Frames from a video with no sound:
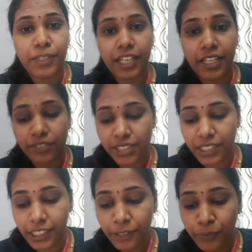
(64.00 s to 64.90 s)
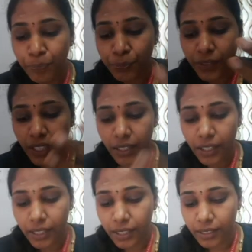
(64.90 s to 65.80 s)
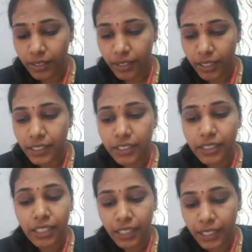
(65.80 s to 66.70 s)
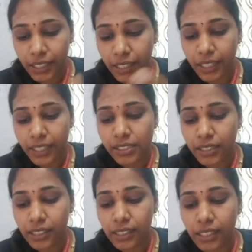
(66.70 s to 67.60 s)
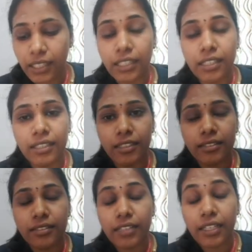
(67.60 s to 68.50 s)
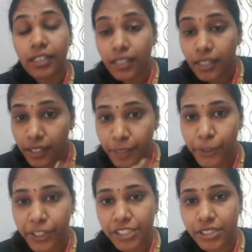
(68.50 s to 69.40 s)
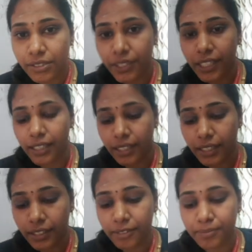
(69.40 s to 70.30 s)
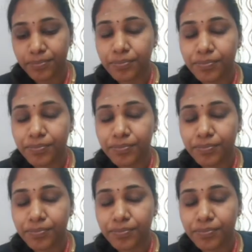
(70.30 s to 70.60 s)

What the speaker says: diversity. Then internal and external their reputations were